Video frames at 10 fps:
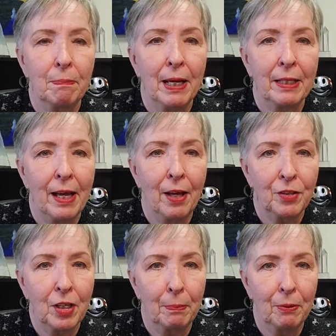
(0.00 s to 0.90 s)
by the
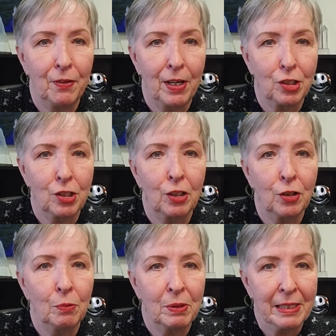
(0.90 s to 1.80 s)
healthcare professional
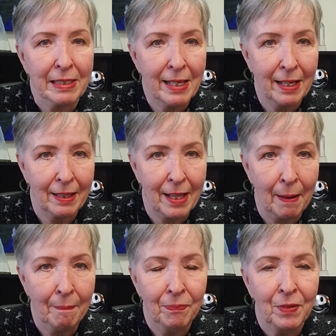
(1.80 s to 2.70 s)
who was seeing
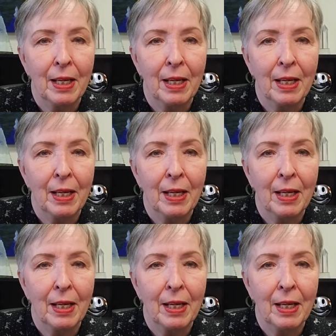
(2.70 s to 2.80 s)
them